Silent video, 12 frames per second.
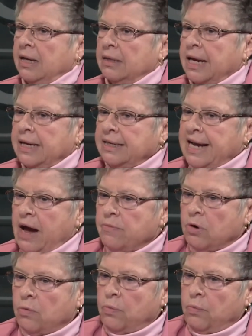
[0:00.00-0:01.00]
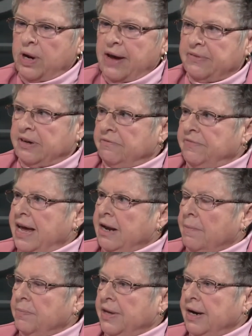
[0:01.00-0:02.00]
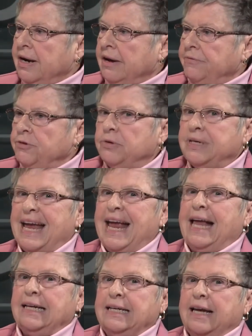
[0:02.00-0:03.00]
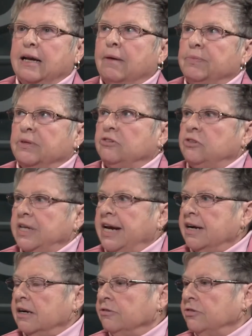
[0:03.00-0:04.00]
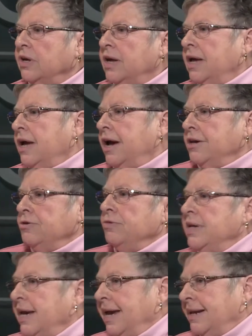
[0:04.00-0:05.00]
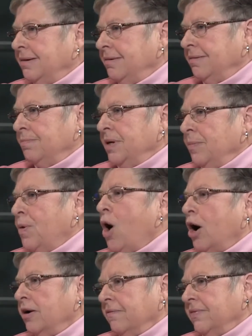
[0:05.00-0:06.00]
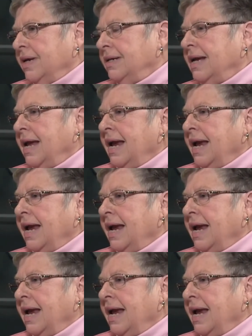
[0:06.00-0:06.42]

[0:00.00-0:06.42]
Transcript: Like now when we have an event up there, if you can't get up the stairs, you can't be a part of it.